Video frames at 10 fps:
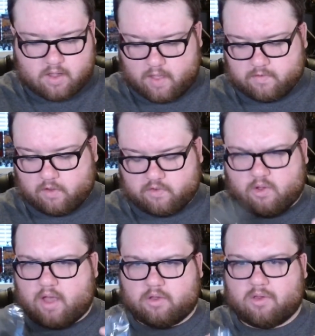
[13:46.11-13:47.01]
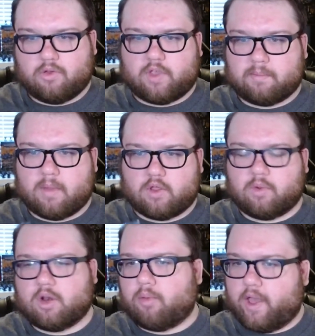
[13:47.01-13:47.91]
This is also how you use, like when
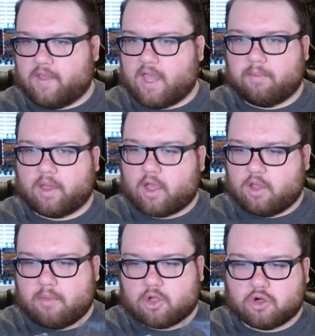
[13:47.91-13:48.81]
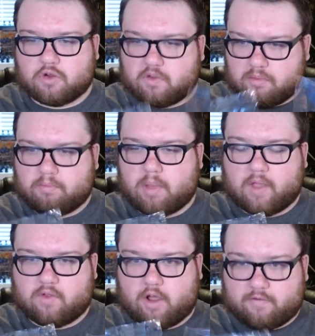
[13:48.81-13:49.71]
you're playing the game, like how you measure, you
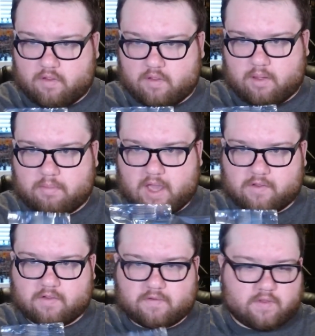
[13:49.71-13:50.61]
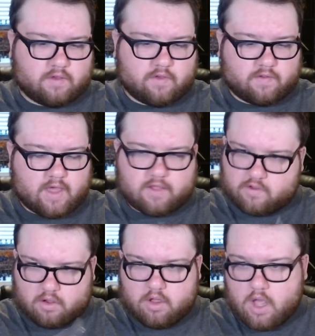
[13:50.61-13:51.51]
base it off of the bases and things like that.
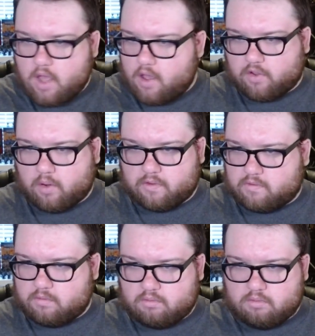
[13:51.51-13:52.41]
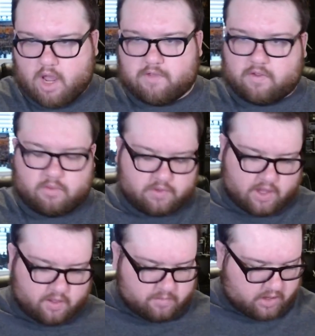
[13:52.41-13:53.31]
So that's always nice. That's one thing I
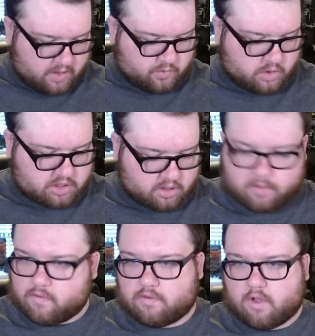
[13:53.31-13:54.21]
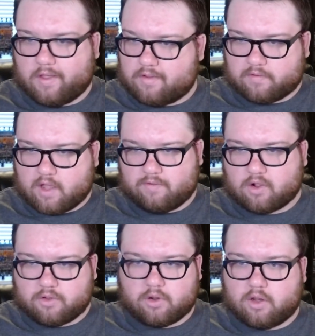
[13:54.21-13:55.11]
love about Games Workshop, is just all that stuff's kind of
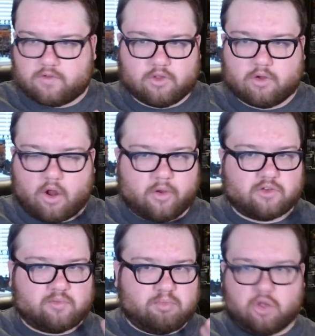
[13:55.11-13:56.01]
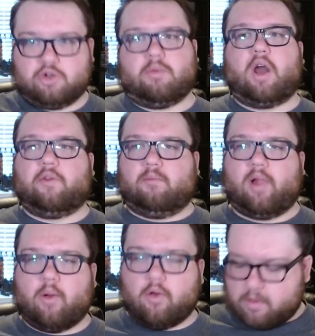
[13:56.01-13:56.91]
included, so you can always just build your models and
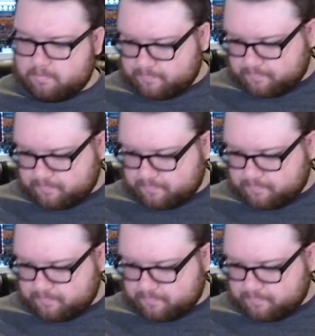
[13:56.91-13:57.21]
play with them.